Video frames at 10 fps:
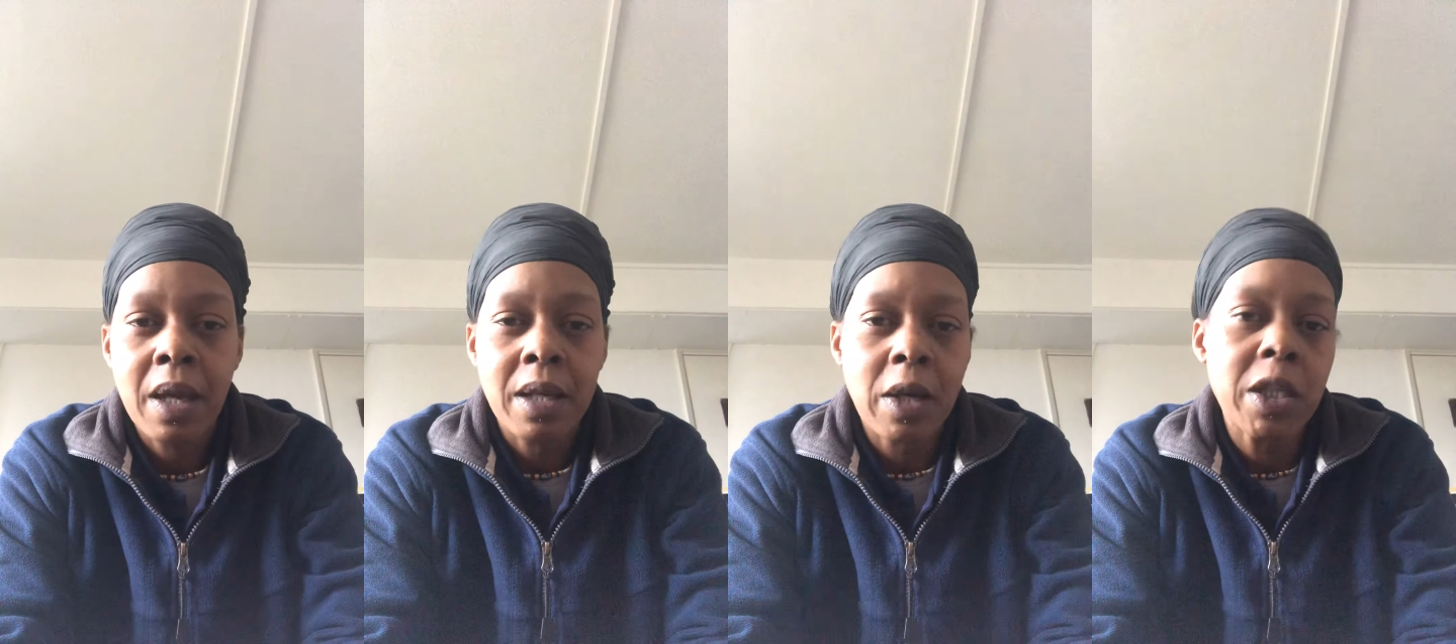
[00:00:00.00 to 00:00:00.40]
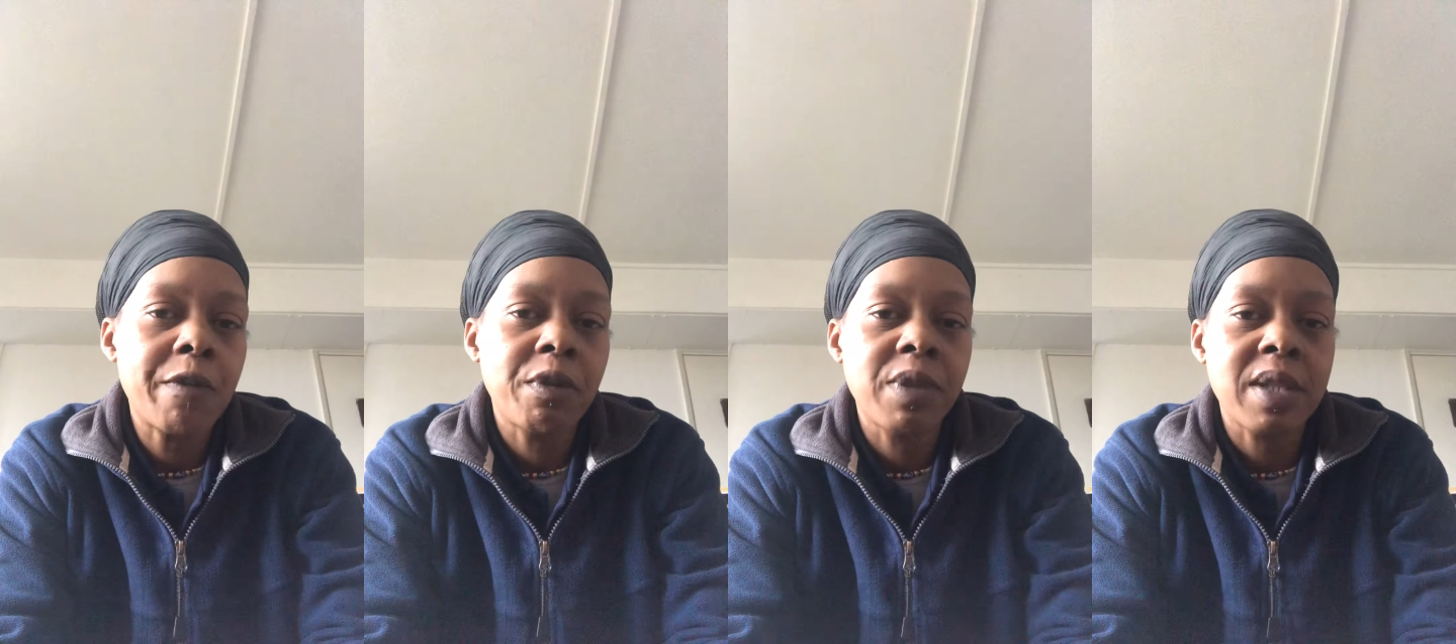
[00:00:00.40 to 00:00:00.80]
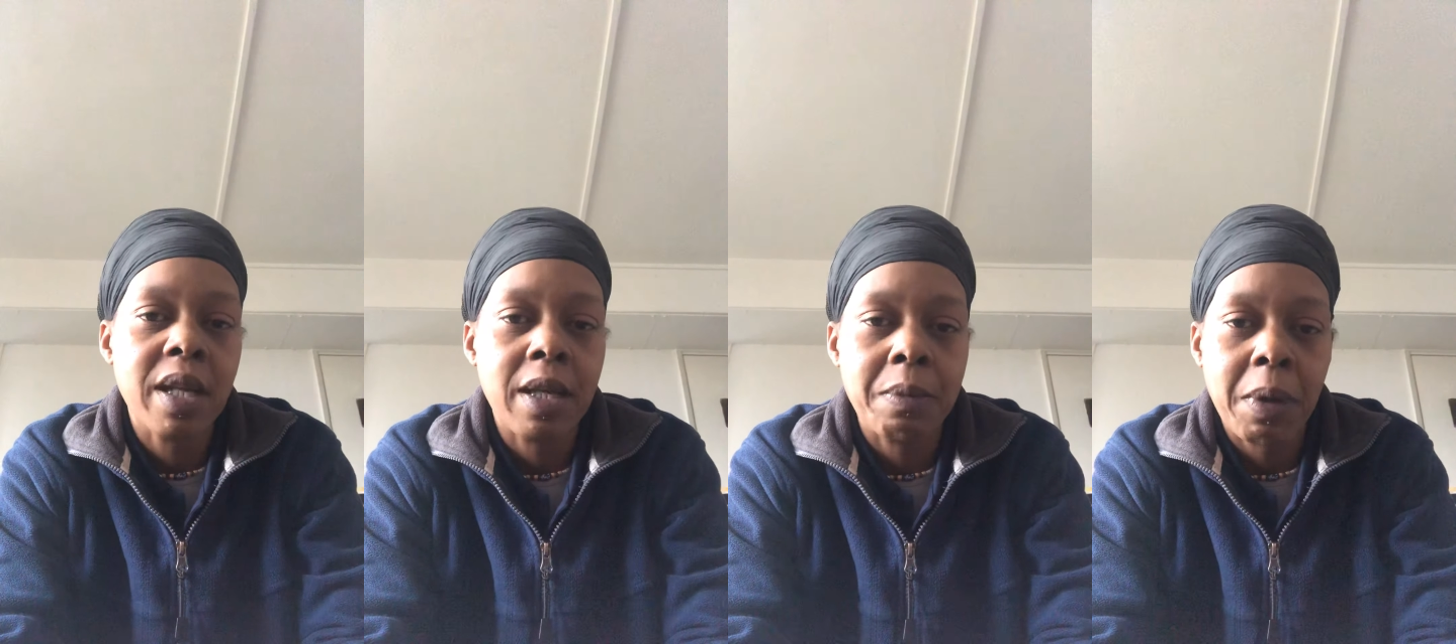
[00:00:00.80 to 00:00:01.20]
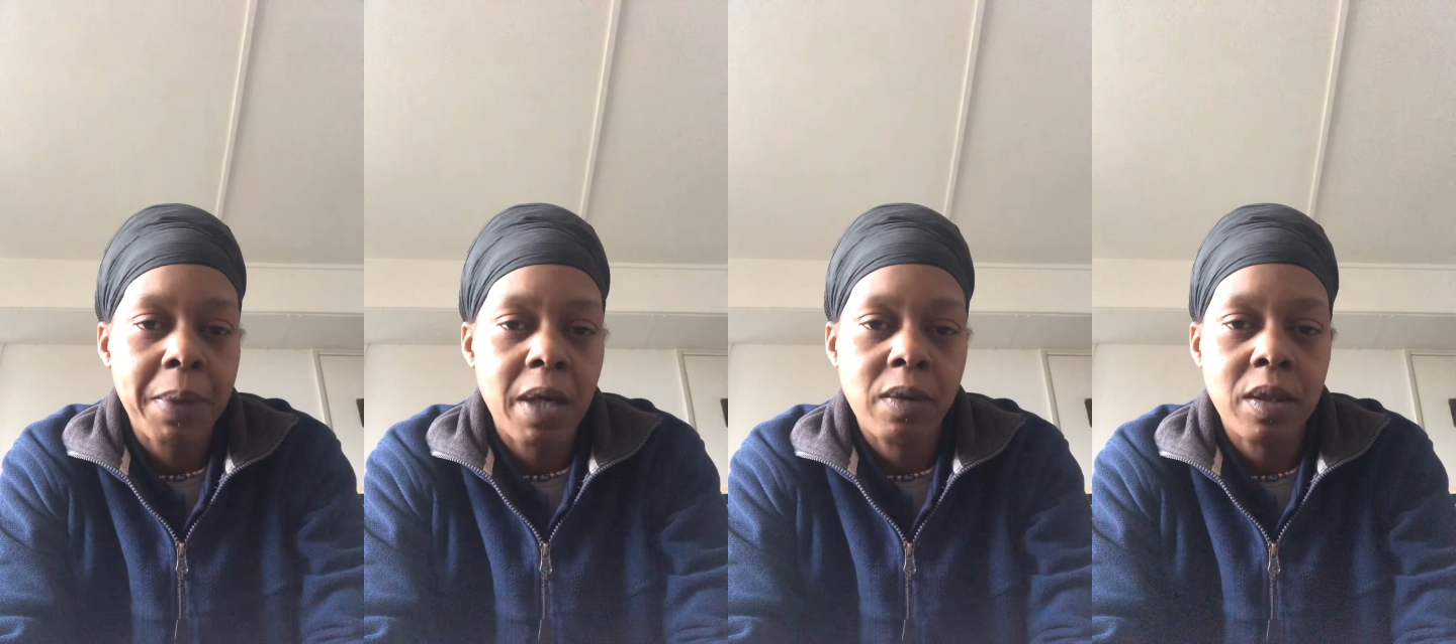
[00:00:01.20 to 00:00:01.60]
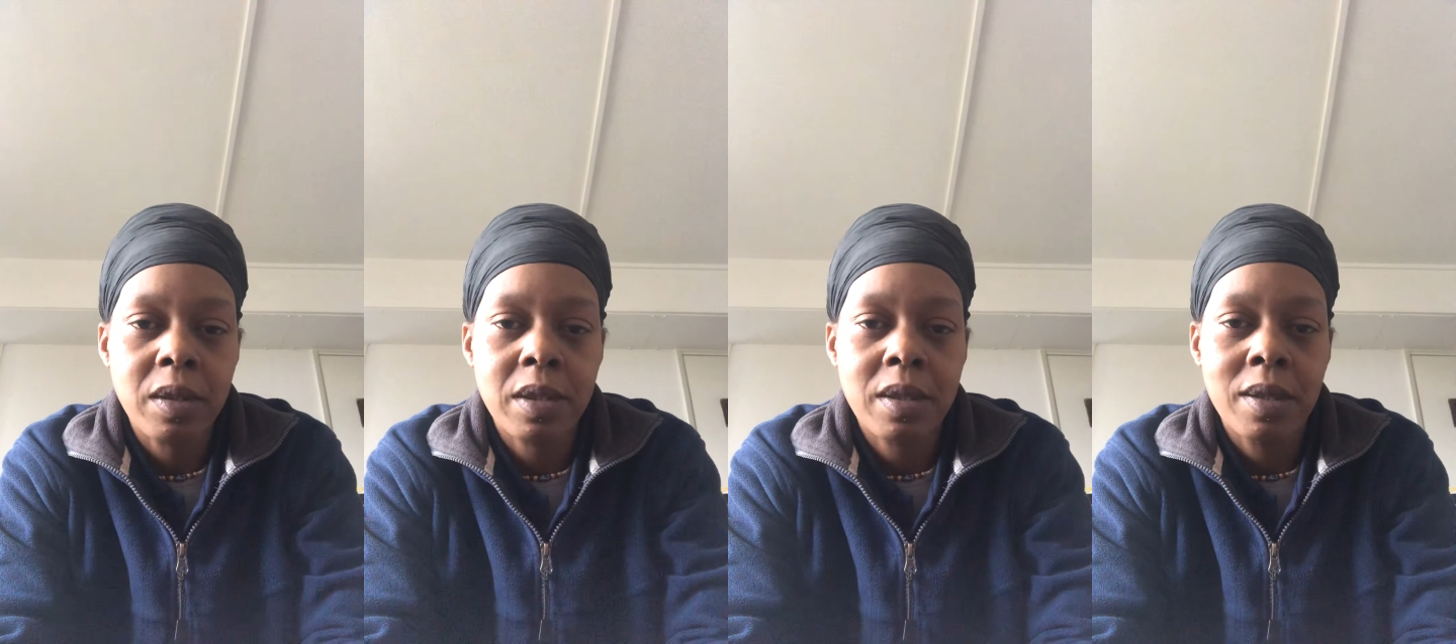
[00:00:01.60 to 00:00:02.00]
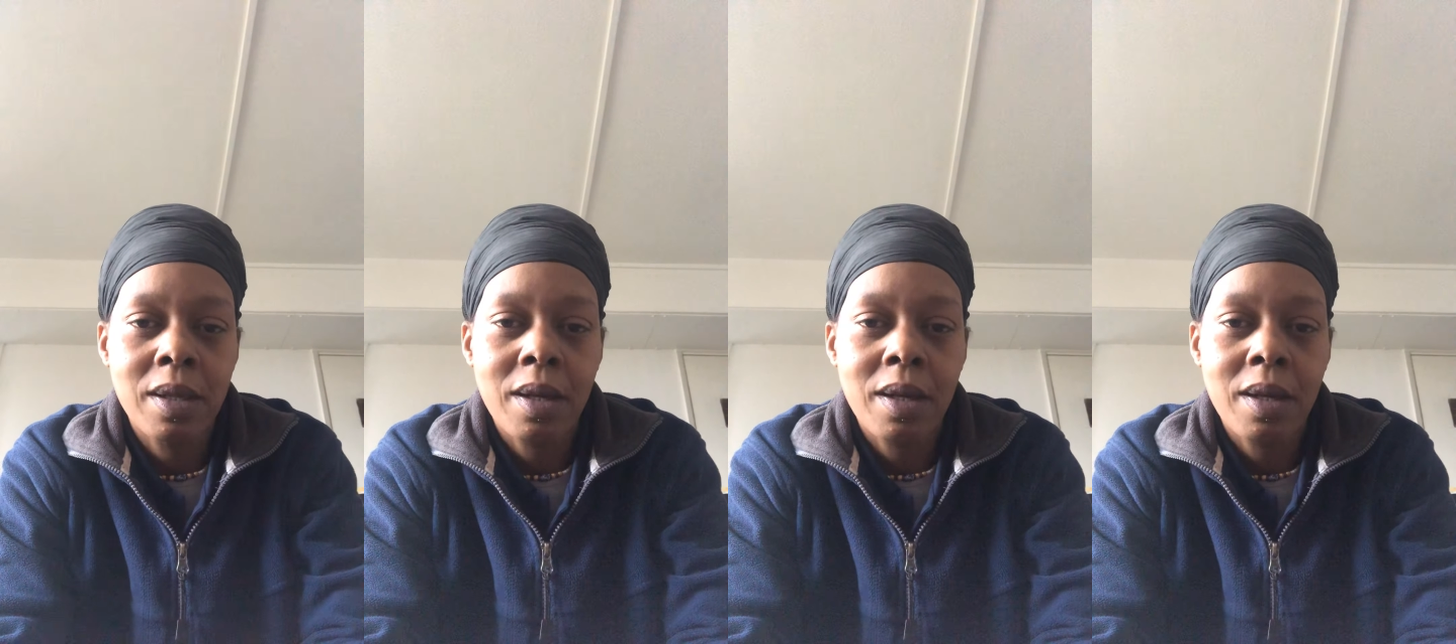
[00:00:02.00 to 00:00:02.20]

Now, I never resented my parents.